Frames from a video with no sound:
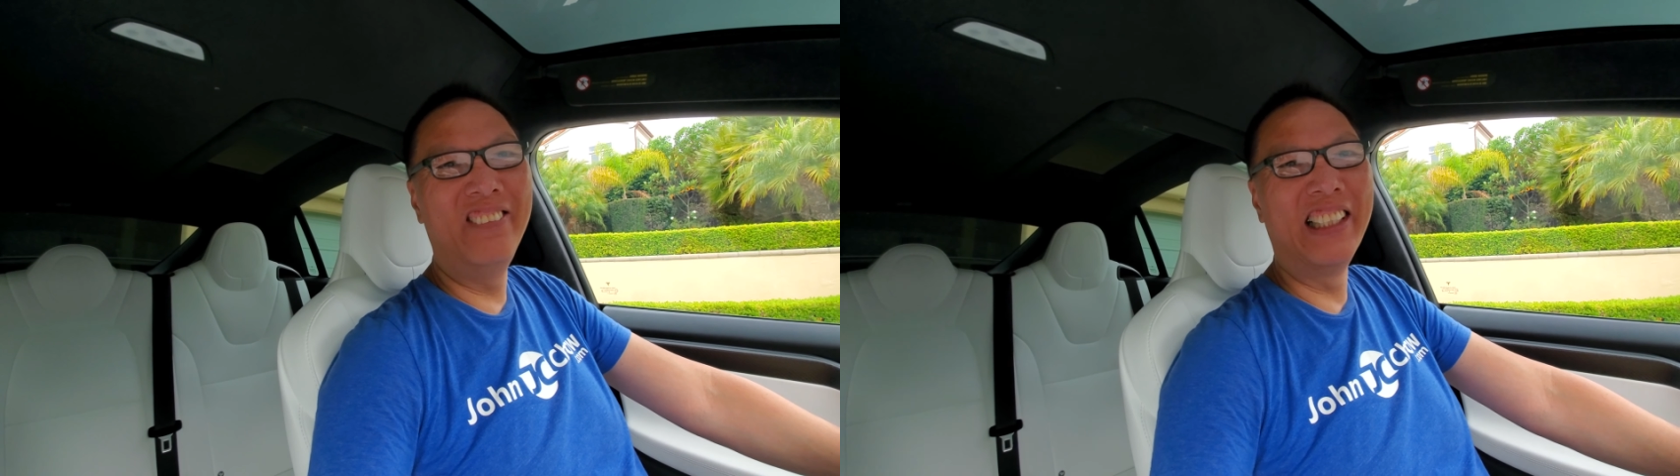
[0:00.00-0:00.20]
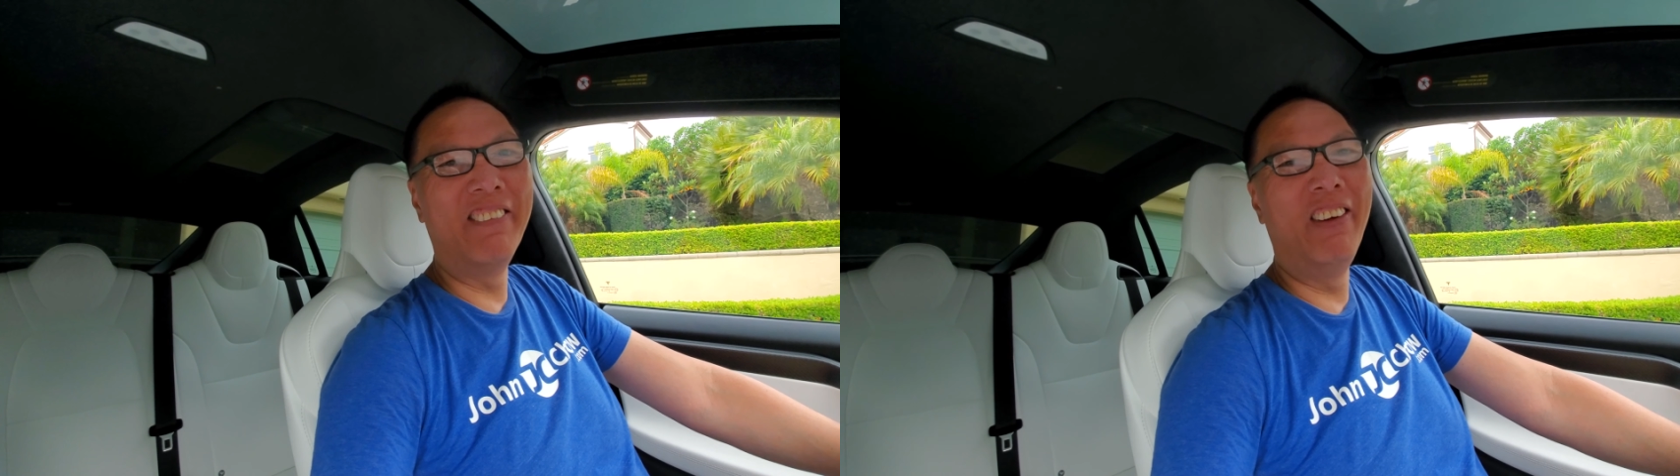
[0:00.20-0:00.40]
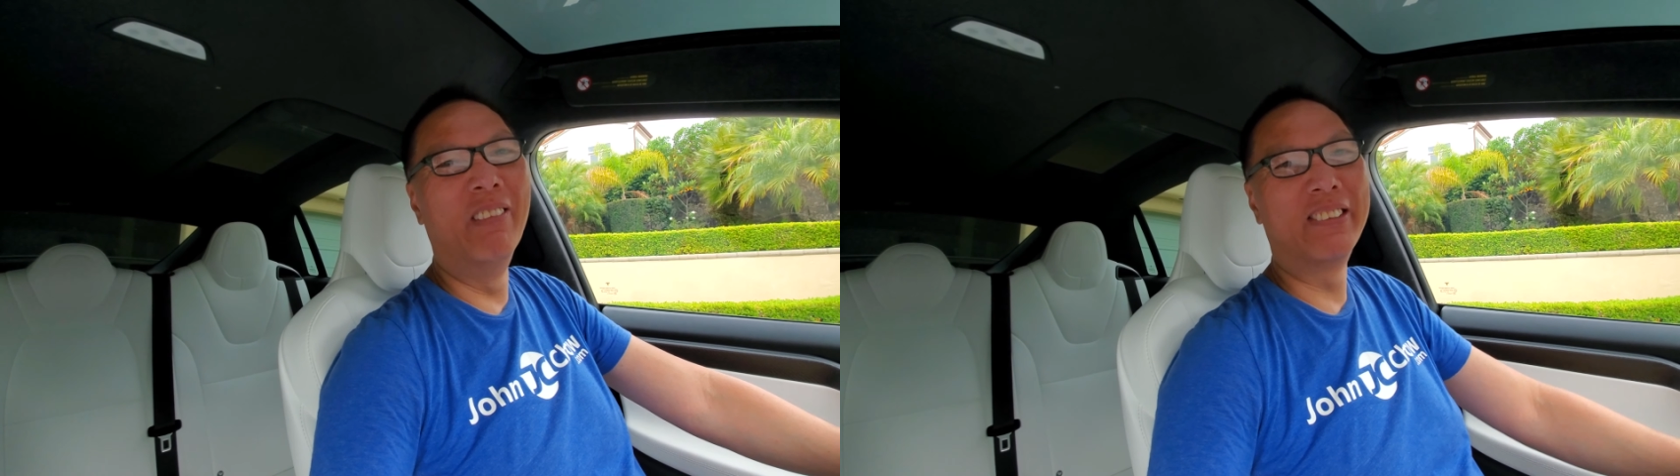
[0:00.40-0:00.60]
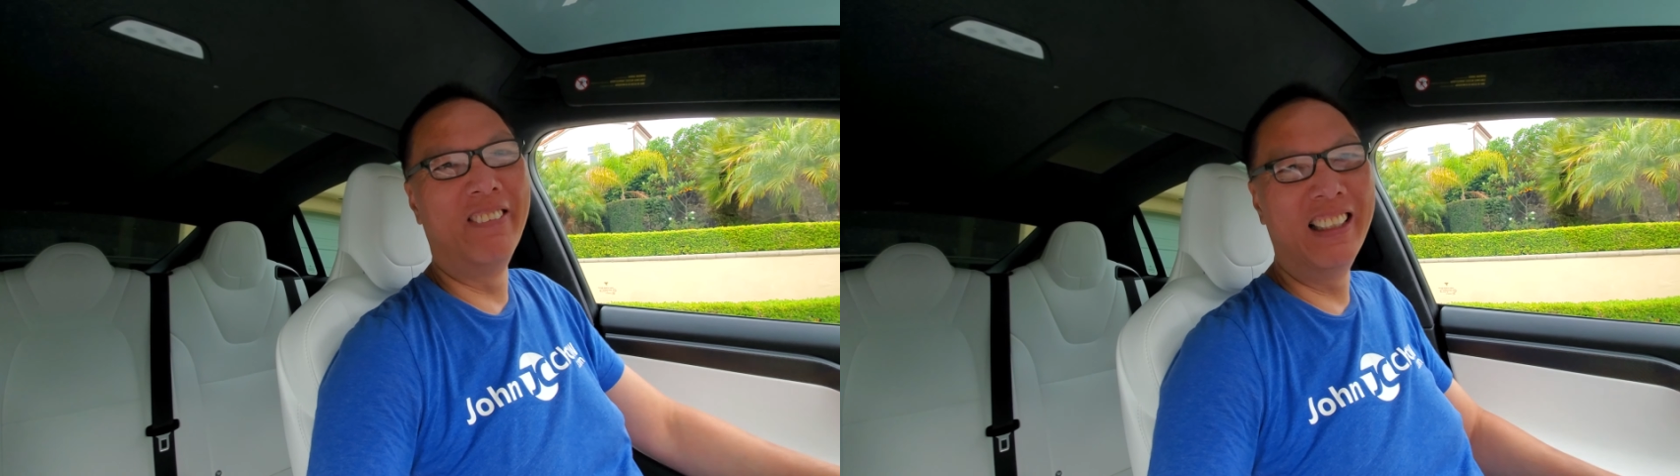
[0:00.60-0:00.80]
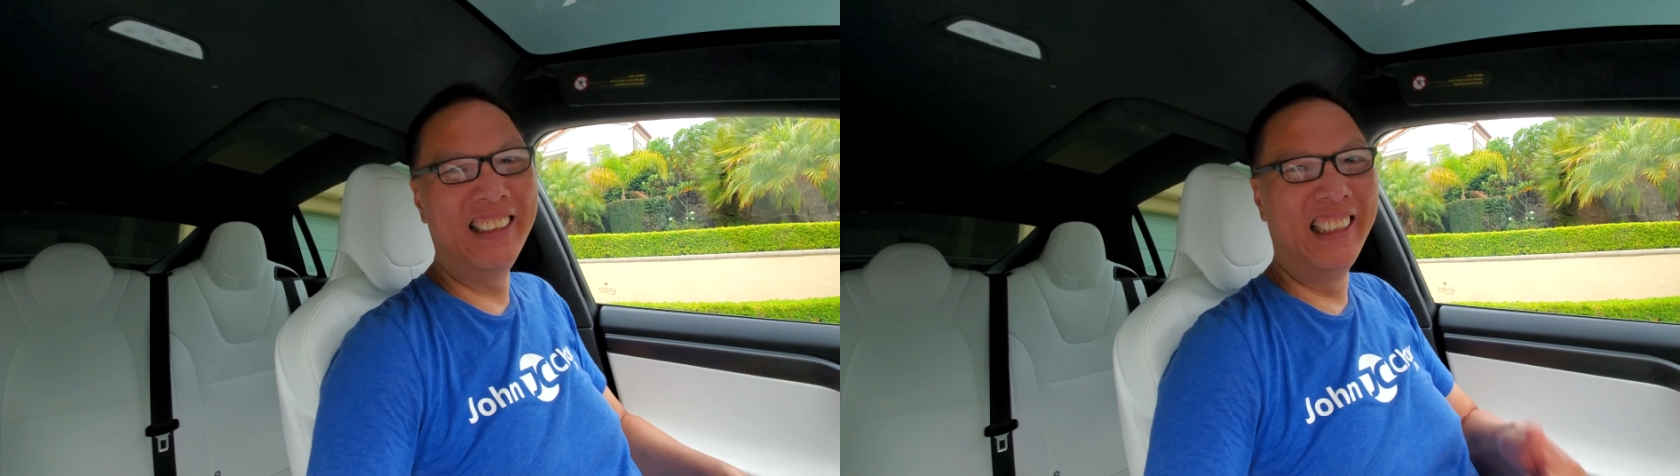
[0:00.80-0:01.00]
Thank you very much for
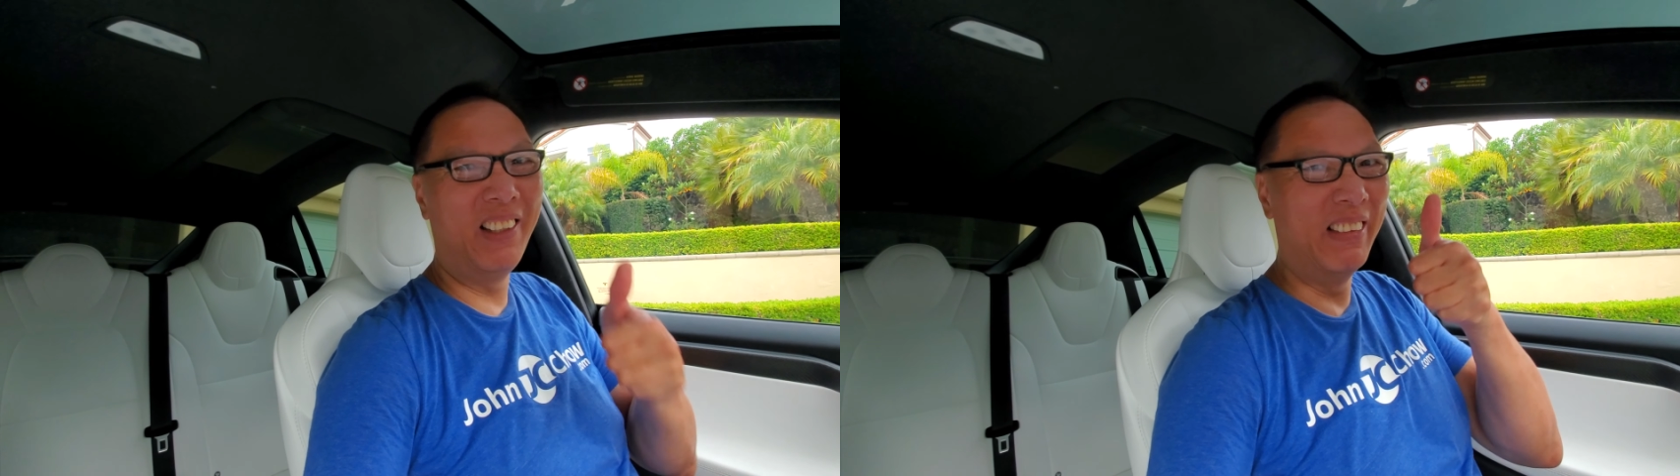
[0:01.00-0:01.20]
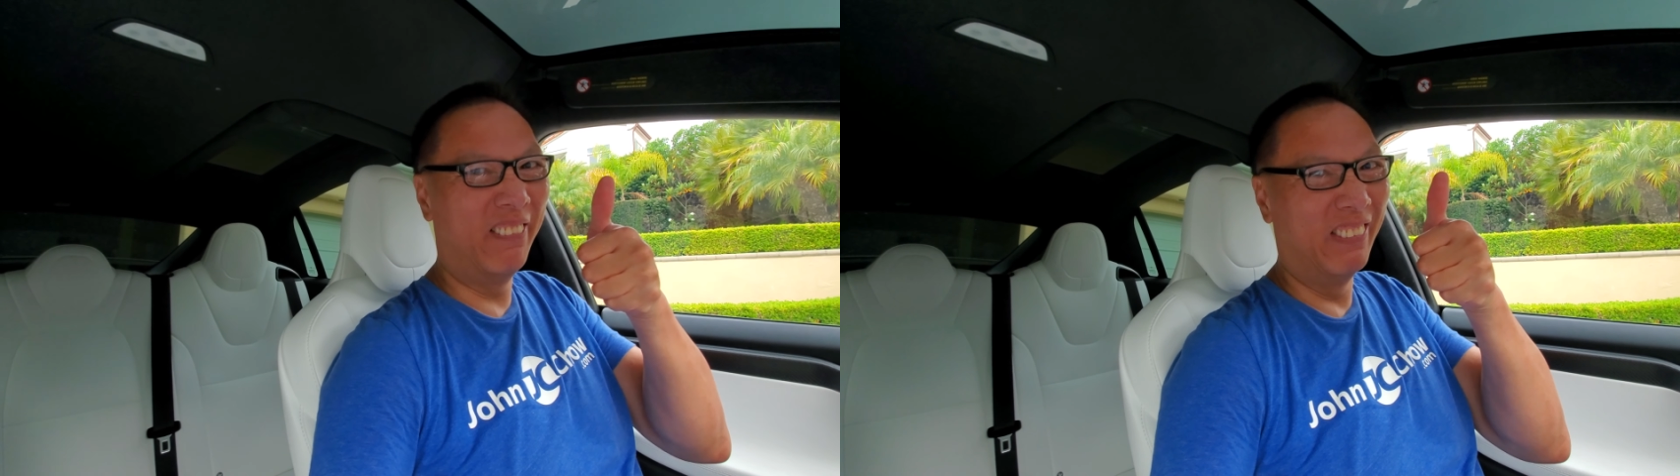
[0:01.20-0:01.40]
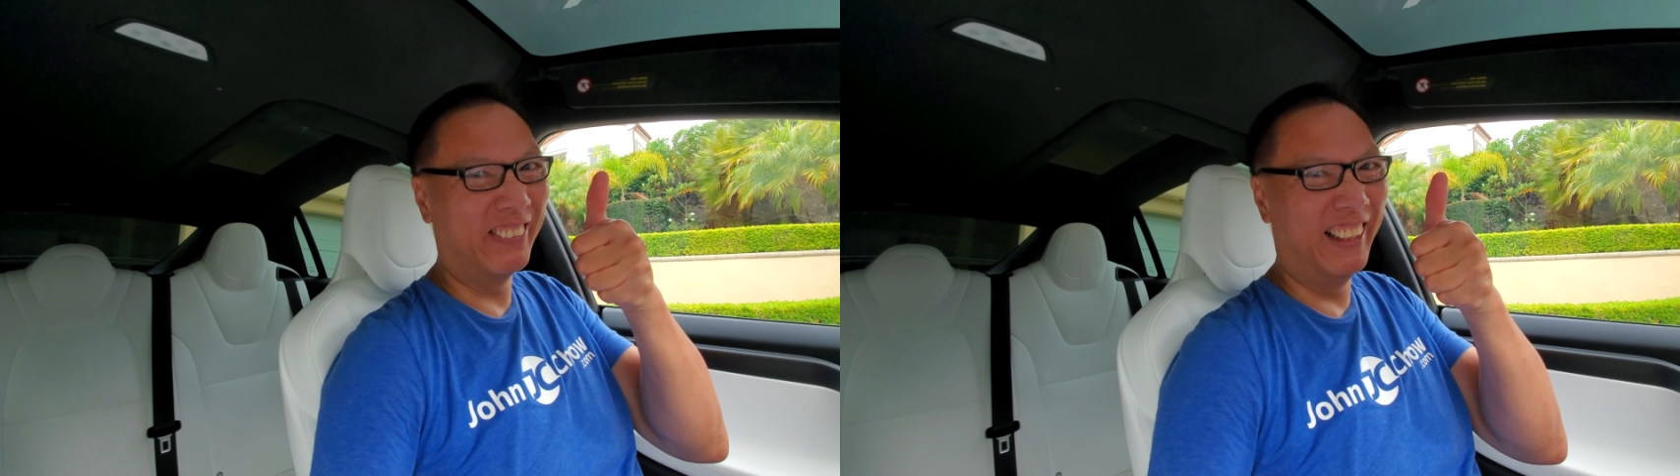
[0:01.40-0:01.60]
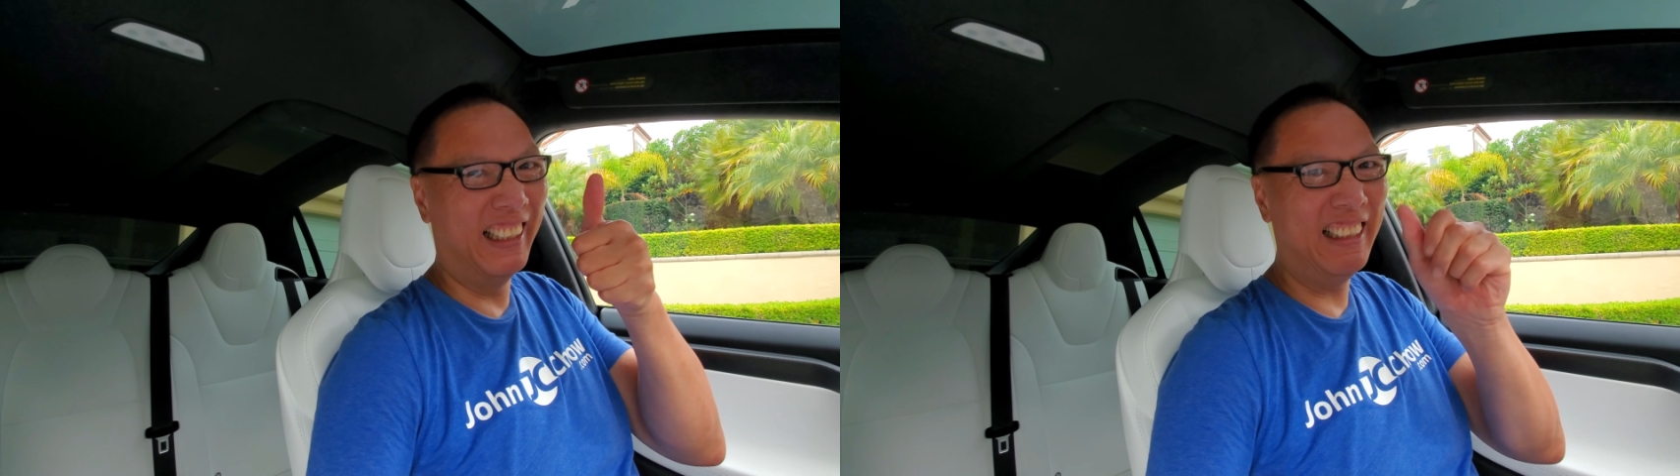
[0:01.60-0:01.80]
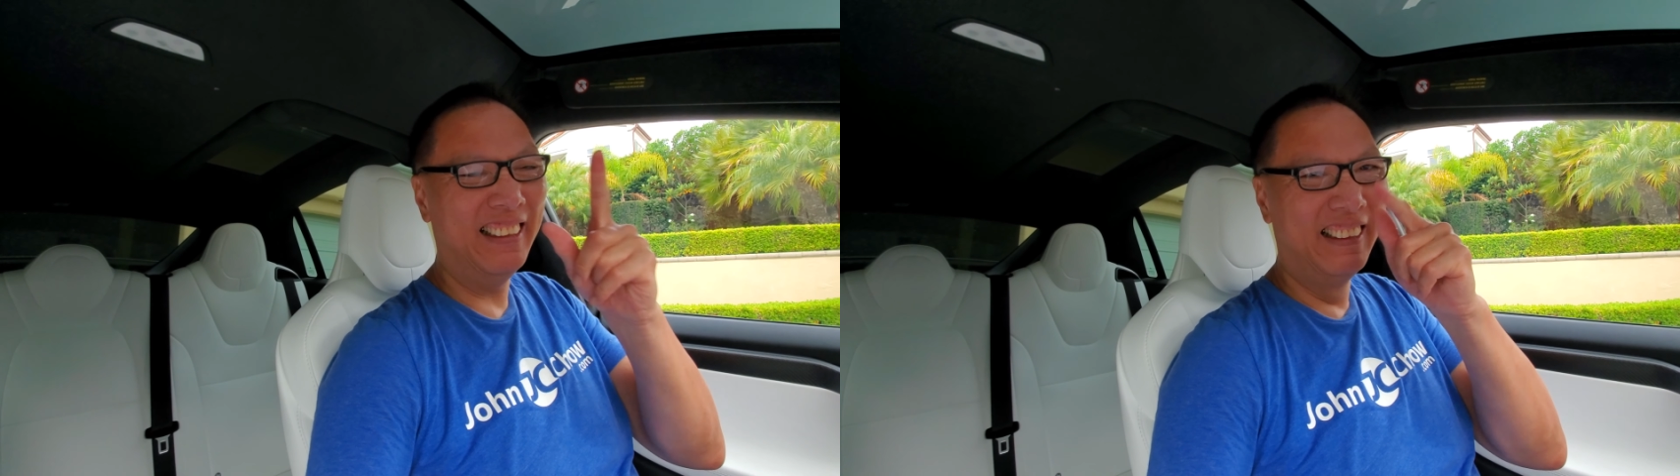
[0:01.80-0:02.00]
watching. Give me a thumbs if you
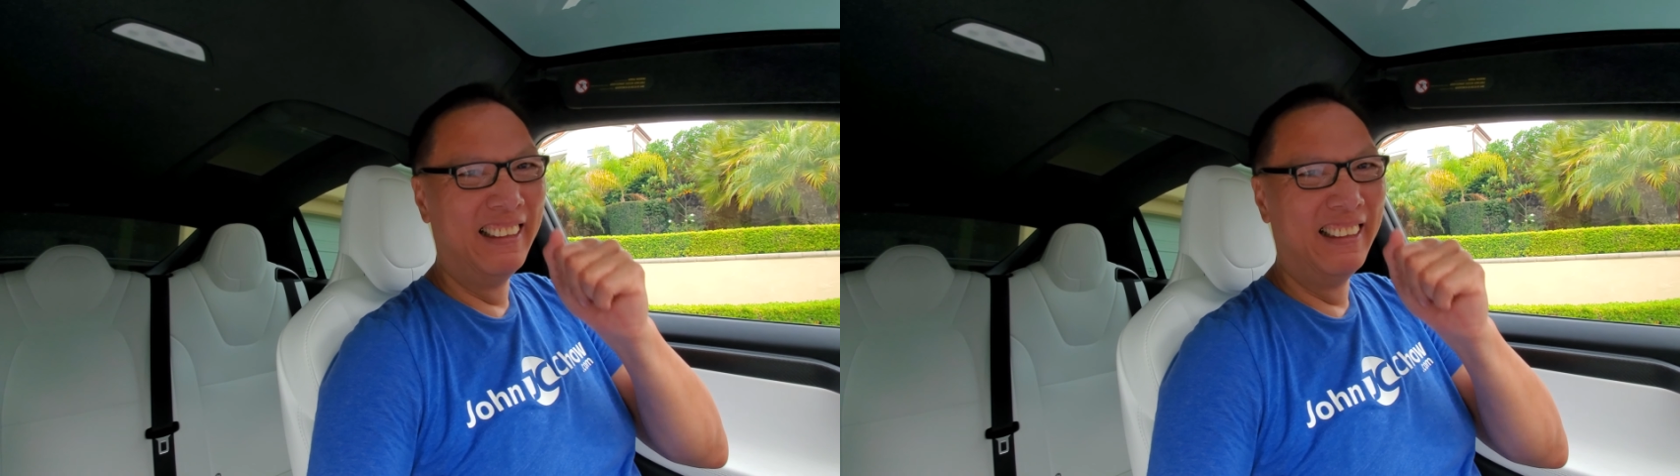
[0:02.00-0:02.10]
like it.